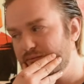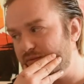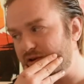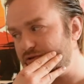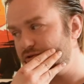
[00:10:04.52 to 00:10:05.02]

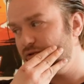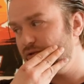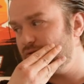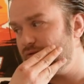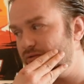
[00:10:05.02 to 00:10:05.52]
but there's
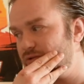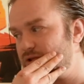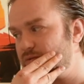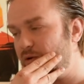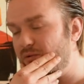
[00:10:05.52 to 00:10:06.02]
no
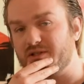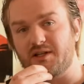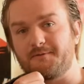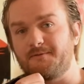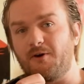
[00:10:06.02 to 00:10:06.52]
swear words
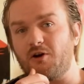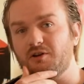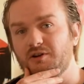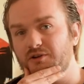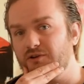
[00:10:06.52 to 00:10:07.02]
like
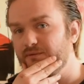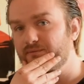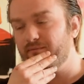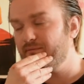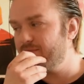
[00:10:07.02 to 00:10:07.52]
fuck.
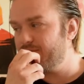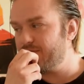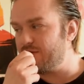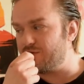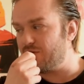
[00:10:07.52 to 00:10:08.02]

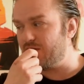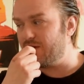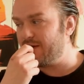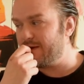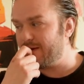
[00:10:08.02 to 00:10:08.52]
There's none of
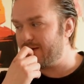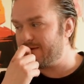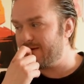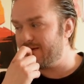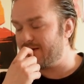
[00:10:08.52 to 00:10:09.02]
that. I think
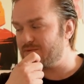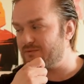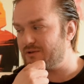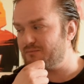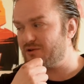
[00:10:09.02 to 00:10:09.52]
that's
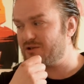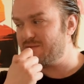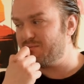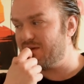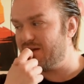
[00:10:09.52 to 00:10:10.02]
what the book's
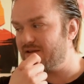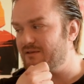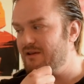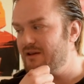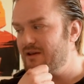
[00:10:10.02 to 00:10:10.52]

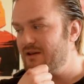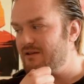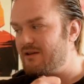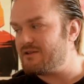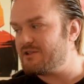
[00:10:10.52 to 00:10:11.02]
implying,
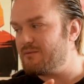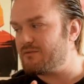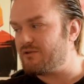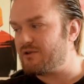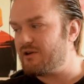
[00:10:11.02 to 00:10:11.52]
that Jim
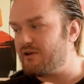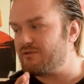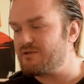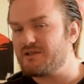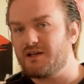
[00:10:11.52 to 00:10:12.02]
and other
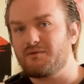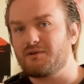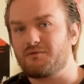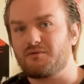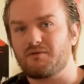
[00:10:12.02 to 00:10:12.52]
characters say
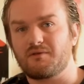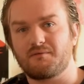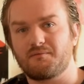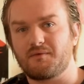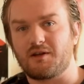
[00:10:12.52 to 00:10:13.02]
whenever
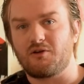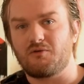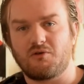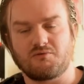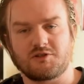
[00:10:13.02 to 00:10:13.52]
they
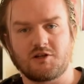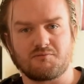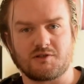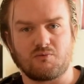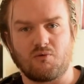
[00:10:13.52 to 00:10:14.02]
go, oh, Jim
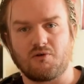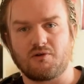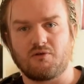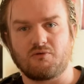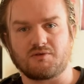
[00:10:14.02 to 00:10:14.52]

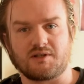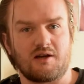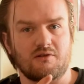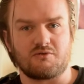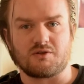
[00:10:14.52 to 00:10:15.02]
swore, oh,
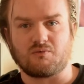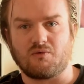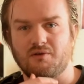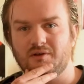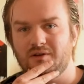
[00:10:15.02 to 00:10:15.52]
DeGaldo
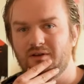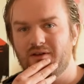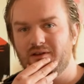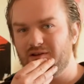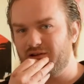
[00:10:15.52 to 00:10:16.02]
swore.
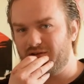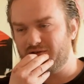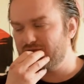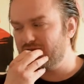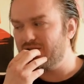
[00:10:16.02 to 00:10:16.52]
You know,
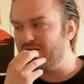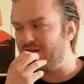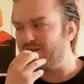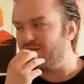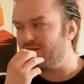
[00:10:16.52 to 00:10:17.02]
there's none of
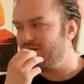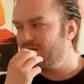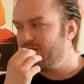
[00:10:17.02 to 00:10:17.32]
that there.